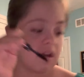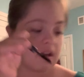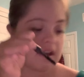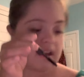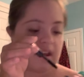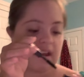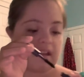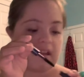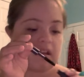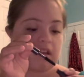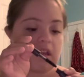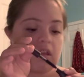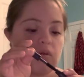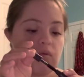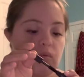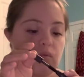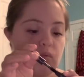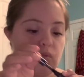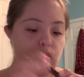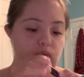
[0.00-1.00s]
And it does it
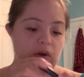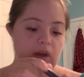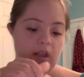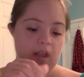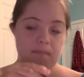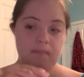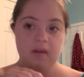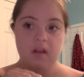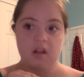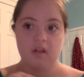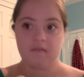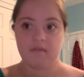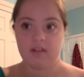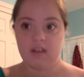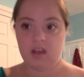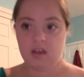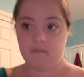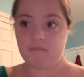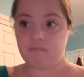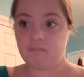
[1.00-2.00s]
really
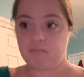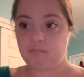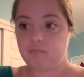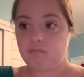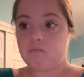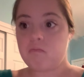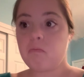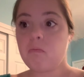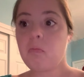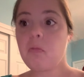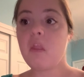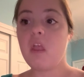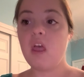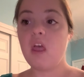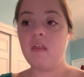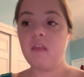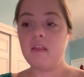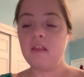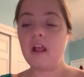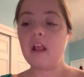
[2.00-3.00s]
beautifully.
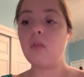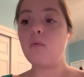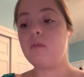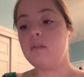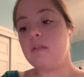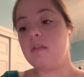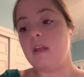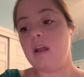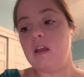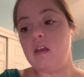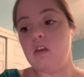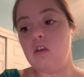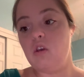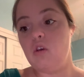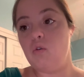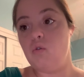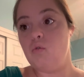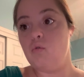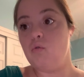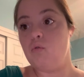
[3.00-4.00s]
And the next one that I
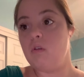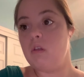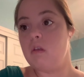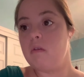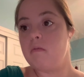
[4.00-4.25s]
use